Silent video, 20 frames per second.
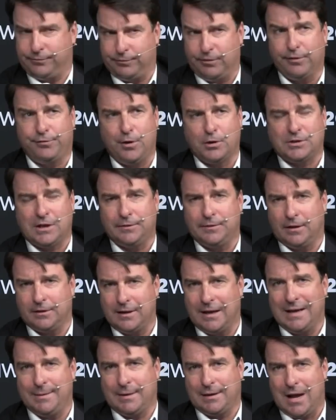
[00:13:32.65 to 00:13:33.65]
for the folks out there,
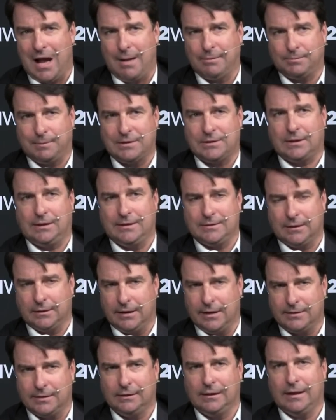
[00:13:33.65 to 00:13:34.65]
DynamicOps basically is a,
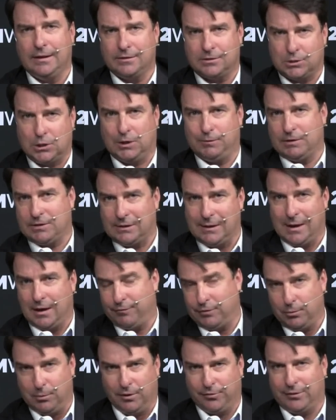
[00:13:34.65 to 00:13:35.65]
is a service layer,
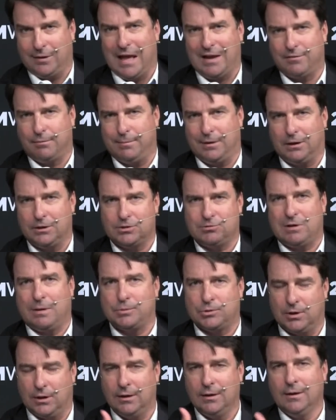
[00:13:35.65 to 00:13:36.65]
if you will, for lack of a better
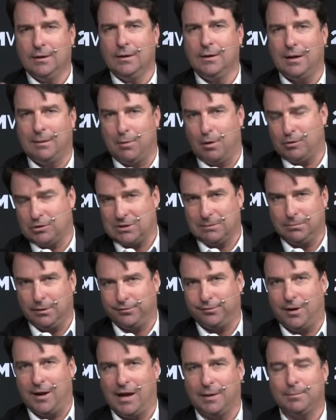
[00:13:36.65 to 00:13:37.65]
description, I'm
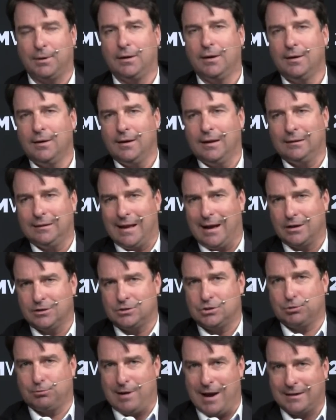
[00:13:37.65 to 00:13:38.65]
oversimplifying, but allows
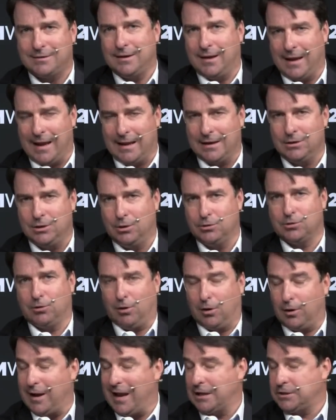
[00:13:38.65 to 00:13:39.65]
mm -hmm. direct end user
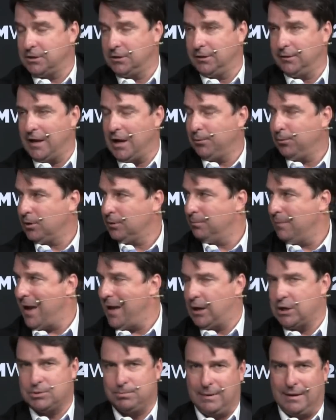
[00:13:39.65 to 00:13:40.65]
or edge of the network
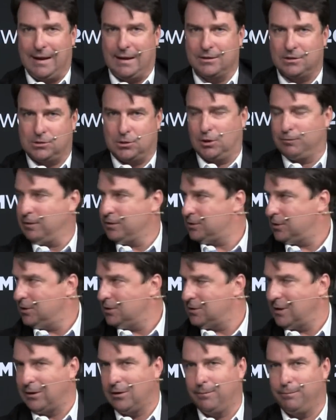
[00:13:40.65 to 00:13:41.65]
management and
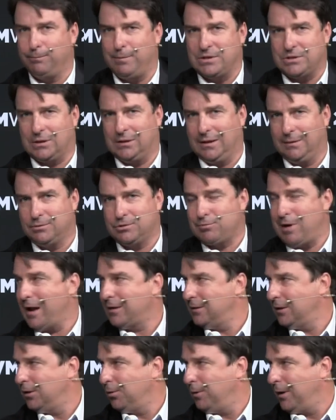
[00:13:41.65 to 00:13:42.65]
services that are basically
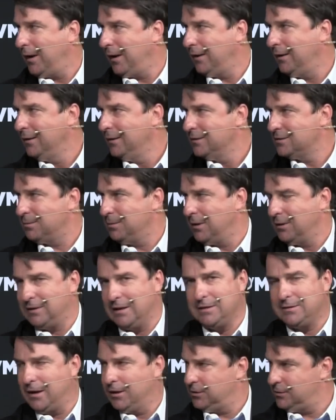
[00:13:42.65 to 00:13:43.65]
abstracting away some of the
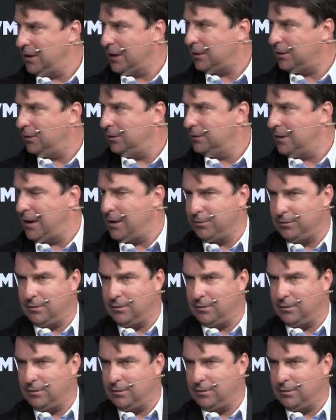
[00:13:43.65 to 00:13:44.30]
details. Yeah, Gar Gartner